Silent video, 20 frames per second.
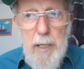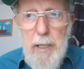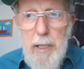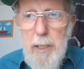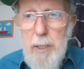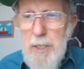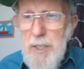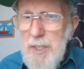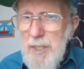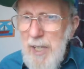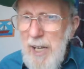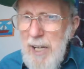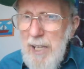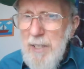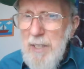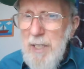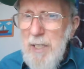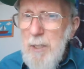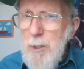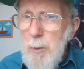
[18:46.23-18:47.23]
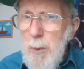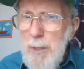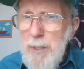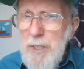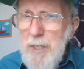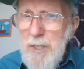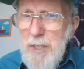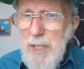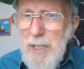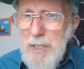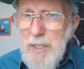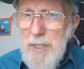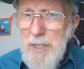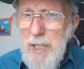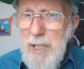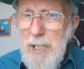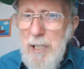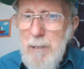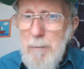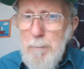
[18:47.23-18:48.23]
It's said that in
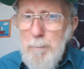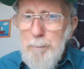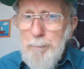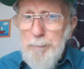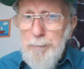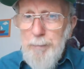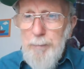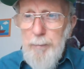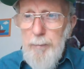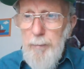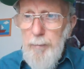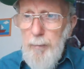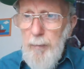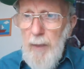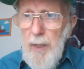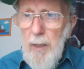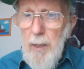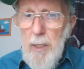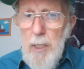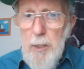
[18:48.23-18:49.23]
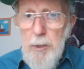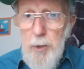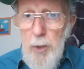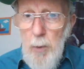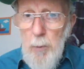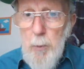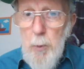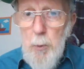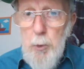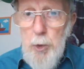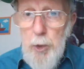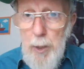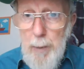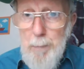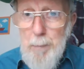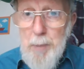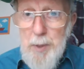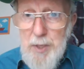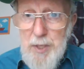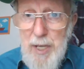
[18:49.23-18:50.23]
2016, Donald
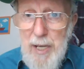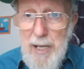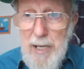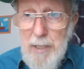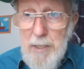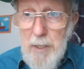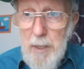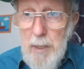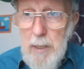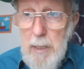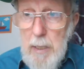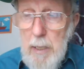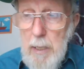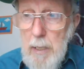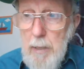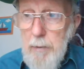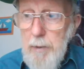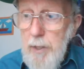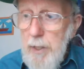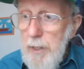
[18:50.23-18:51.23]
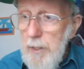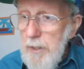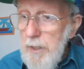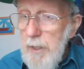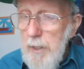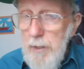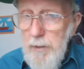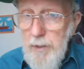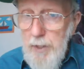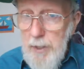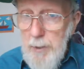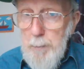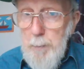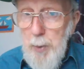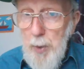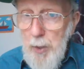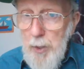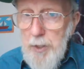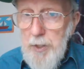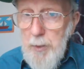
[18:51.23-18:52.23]
Trump said that this
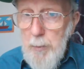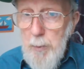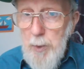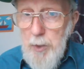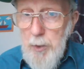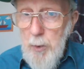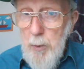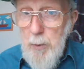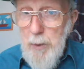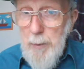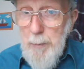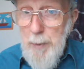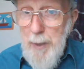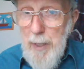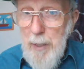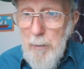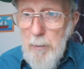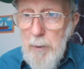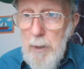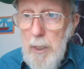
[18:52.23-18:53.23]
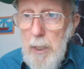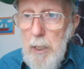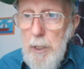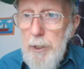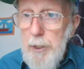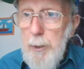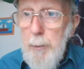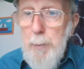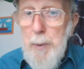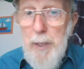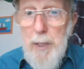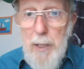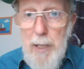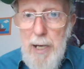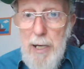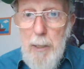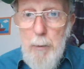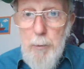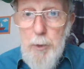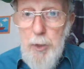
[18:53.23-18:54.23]
person we're talking about should be
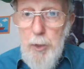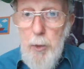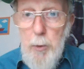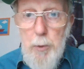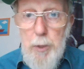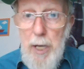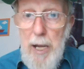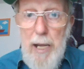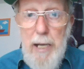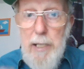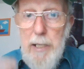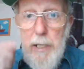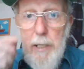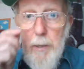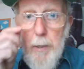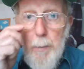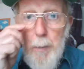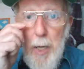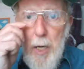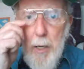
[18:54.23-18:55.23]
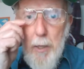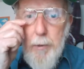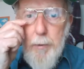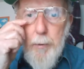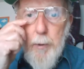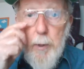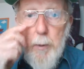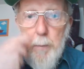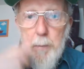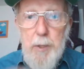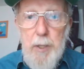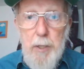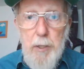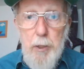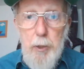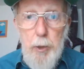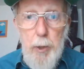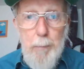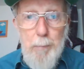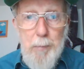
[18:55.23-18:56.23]
allowed to use any of the bathrooms in
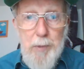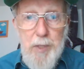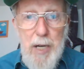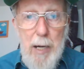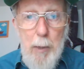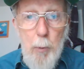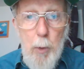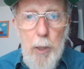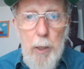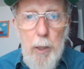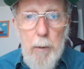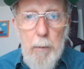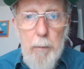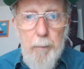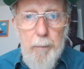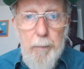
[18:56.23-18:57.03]
the Trump Tower.